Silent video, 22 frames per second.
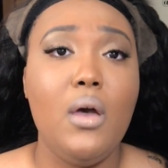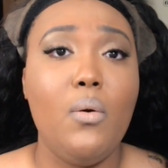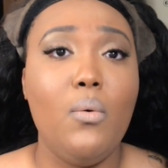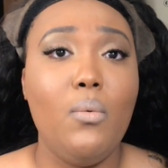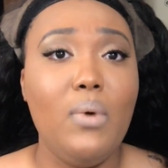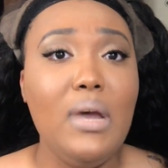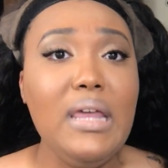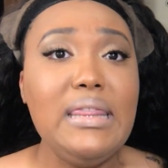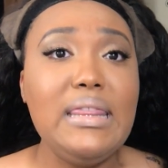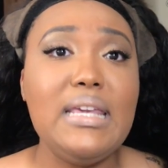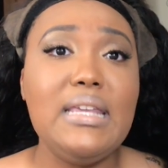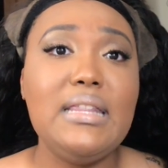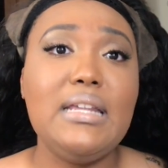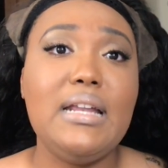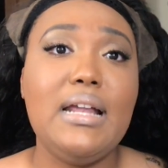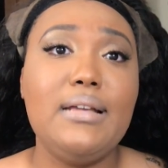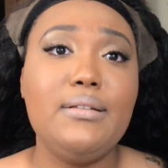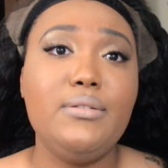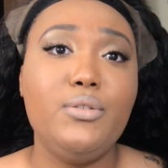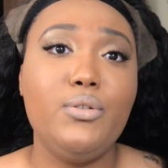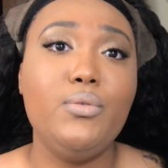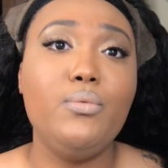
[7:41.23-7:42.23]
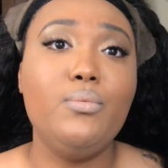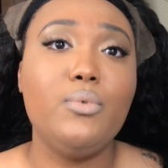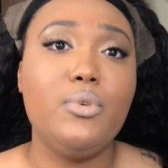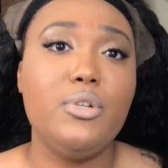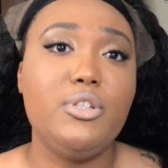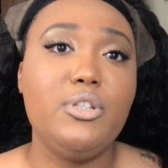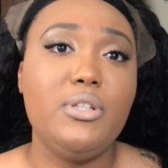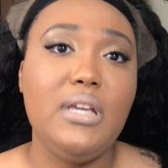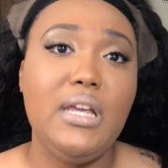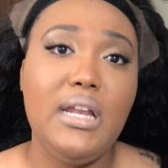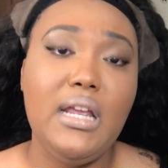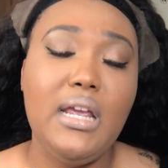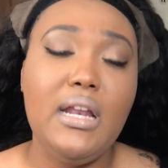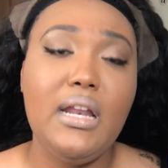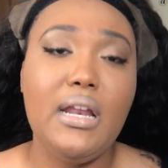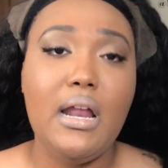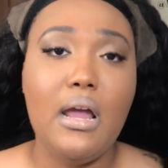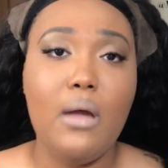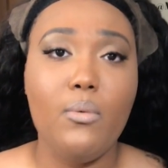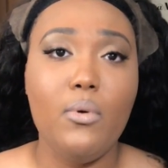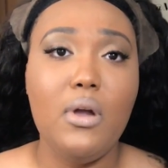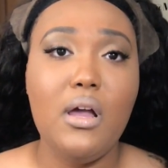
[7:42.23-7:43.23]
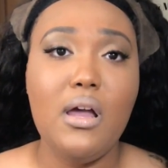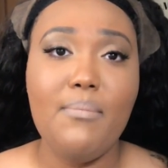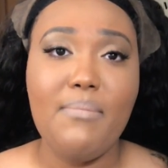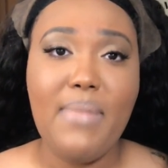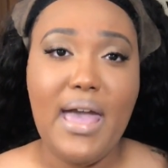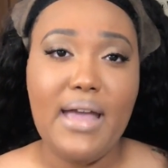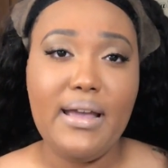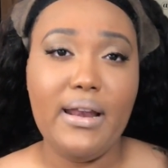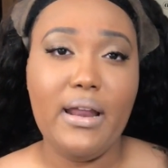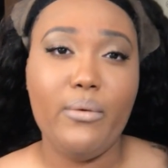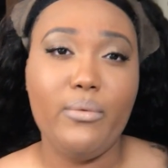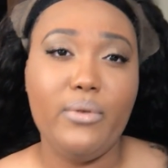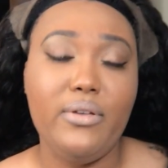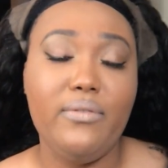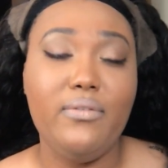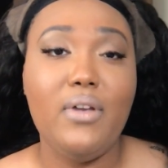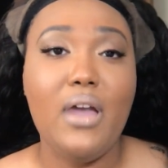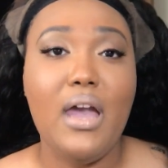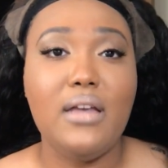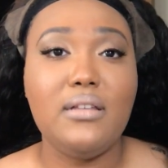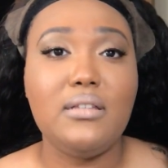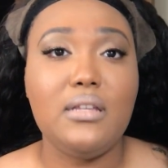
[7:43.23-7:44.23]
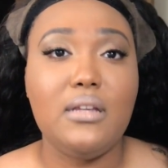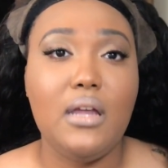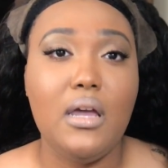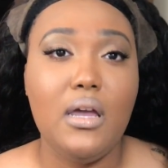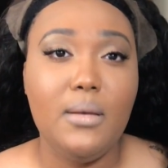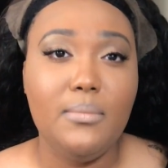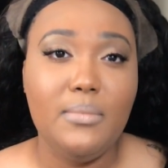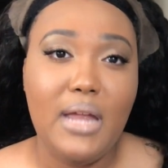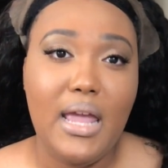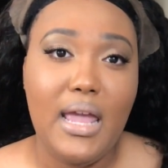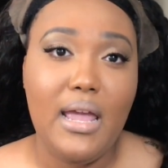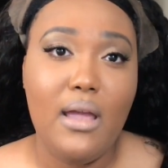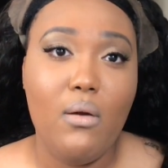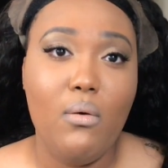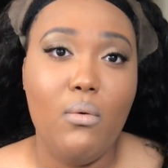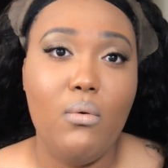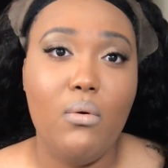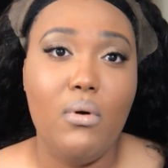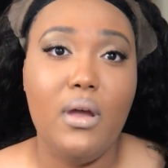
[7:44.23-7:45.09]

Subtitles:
One thing that I do want to get in, and I will come back and I'll give you guys an update